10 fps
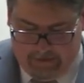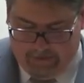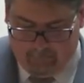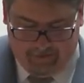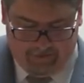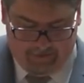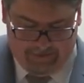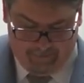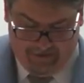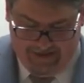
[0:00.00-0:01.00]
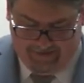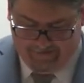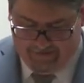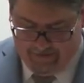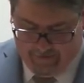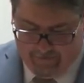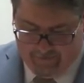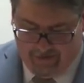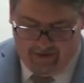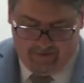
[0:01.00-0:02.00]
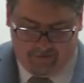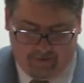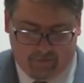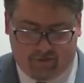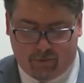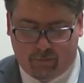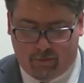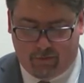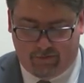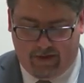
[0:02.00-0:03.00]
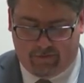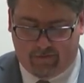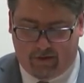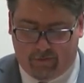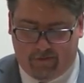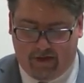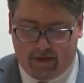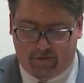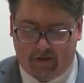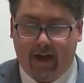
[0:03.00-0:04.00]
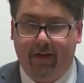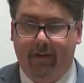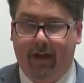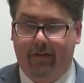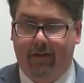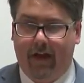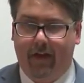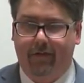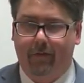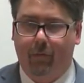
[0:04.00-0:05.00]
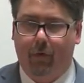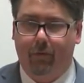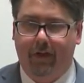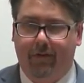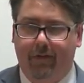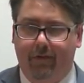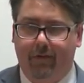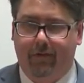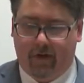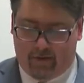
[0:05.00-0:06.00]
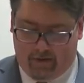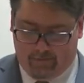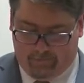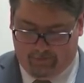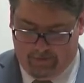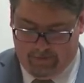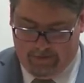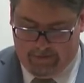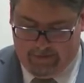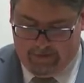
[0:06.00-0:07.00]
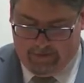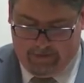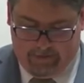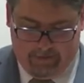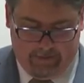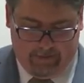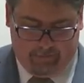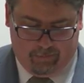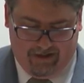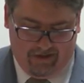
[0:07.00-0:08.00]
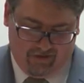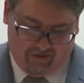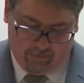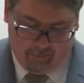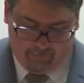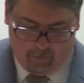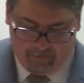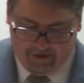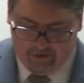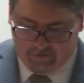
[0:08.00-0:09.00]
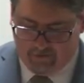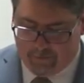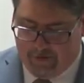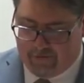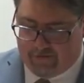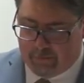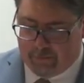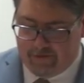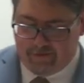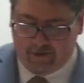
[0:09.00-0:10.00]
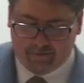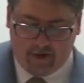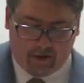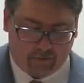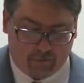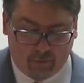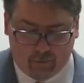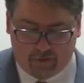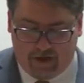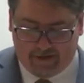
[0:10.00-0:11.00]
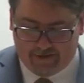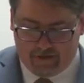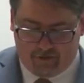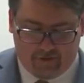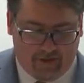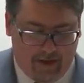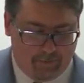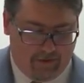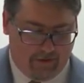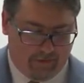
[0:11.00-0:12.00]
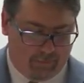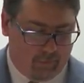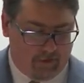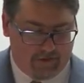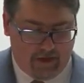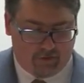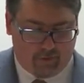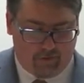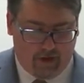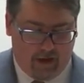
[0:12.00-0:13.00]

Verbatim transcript: And when the complexity of the tantric ritual world takes center stage, it has, as it has in more recent studies, its relationship with formulations about the simplicity of non-dual cognition, emptiness, Buddha nature, or the